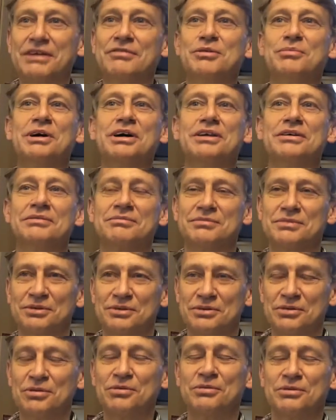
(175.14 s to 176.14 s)
everybody,
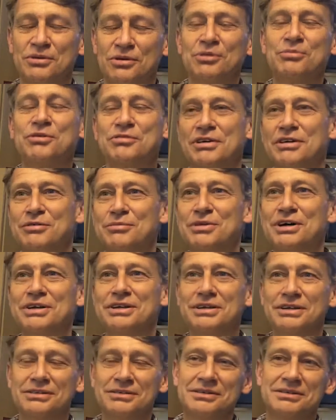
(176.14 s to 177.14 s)
almost
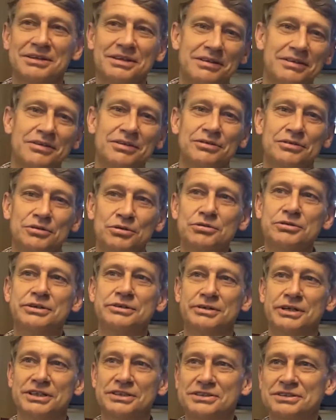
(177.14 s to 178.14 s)
everybody in the new
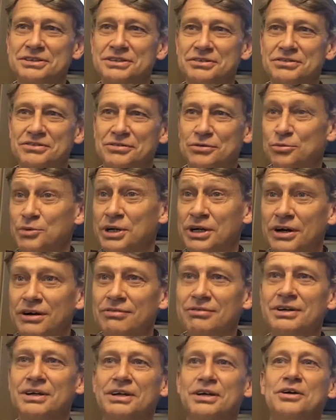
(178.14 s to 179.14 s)
generation is aware
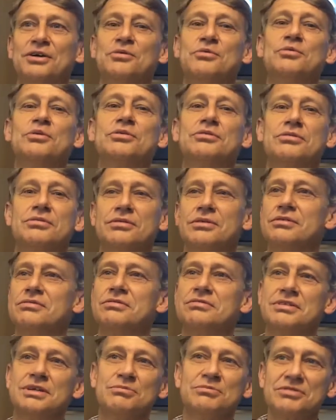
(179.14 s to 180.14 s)
of what
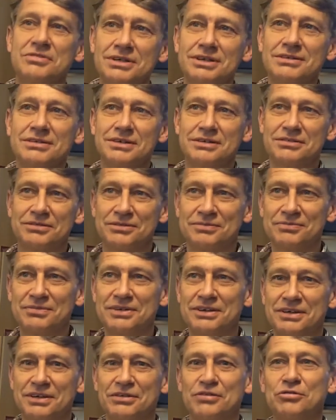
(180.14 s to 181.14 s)
SimCity is.
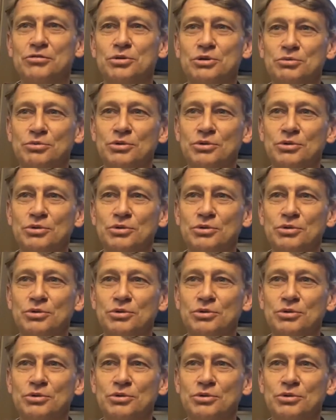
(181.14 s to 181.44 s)
So